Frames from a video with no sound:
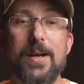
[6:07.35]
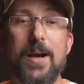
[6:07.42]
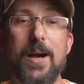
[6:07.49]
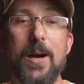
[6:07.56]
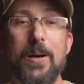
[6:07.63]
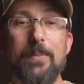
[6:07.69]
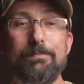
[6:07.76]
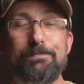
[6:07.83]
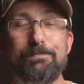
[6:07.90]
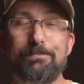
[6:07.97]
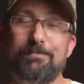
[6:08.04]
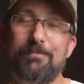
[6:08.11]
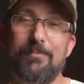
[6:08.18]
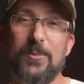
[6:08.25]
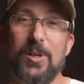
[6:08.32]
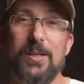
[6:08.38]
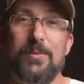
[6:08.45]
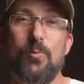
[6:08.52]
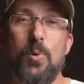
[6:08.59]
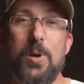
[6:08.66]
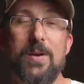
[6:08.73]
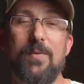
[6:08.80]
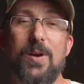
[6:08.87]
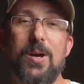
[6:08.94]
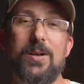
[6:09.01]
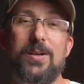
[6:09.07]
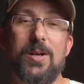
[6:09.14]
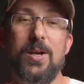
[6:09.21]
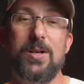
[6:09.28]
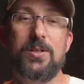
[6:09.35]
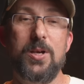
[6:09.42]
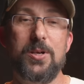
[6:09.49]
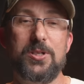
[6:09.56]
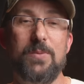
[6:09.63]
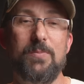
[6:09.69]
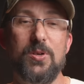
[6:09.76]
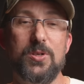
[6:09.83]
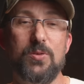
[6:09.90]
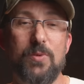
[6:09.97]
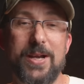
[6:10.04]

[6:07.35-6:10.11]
One of our customers,